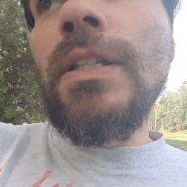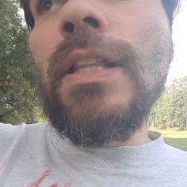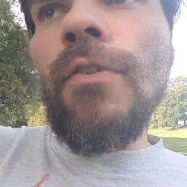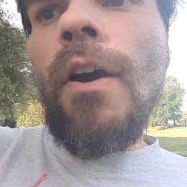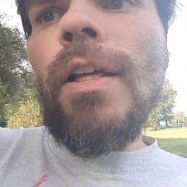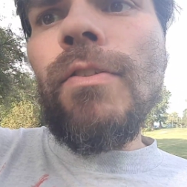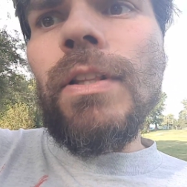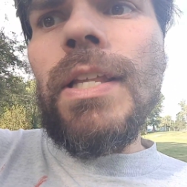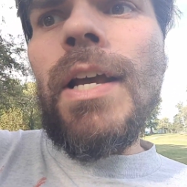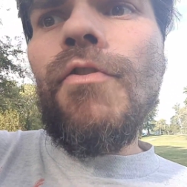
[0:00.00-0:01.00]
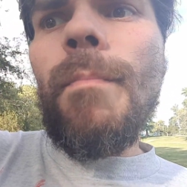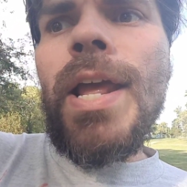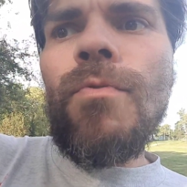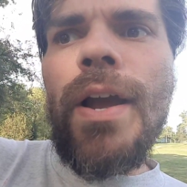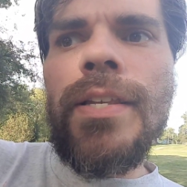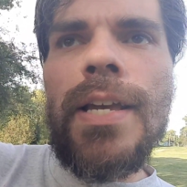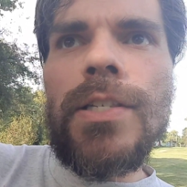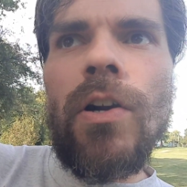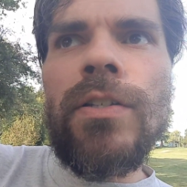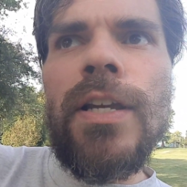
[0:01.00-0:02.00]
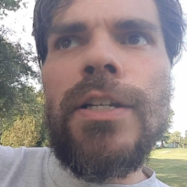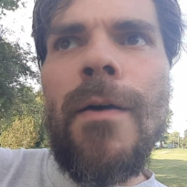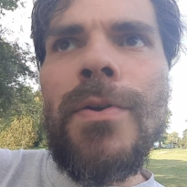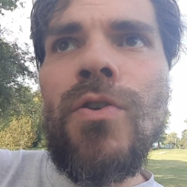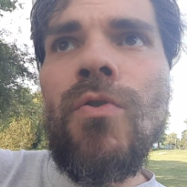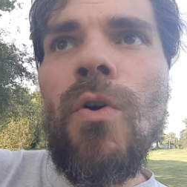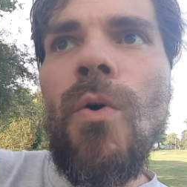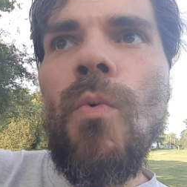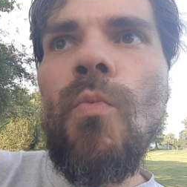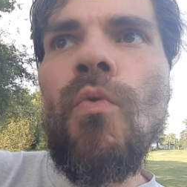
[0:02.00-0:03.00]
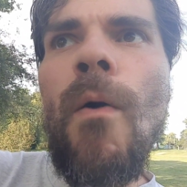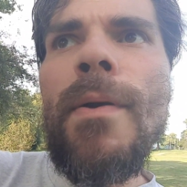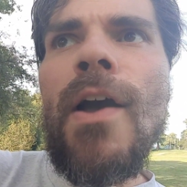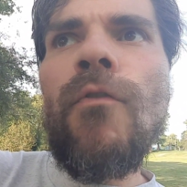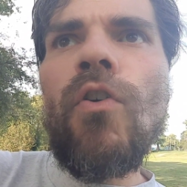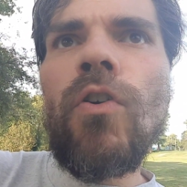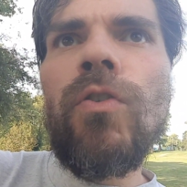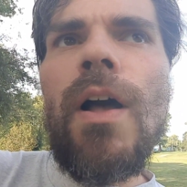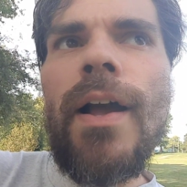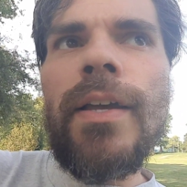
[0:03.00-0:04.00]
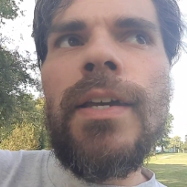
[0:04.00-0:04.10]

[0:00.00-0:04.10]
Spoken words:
the other remaining races on the CW will be at 4 o'clock.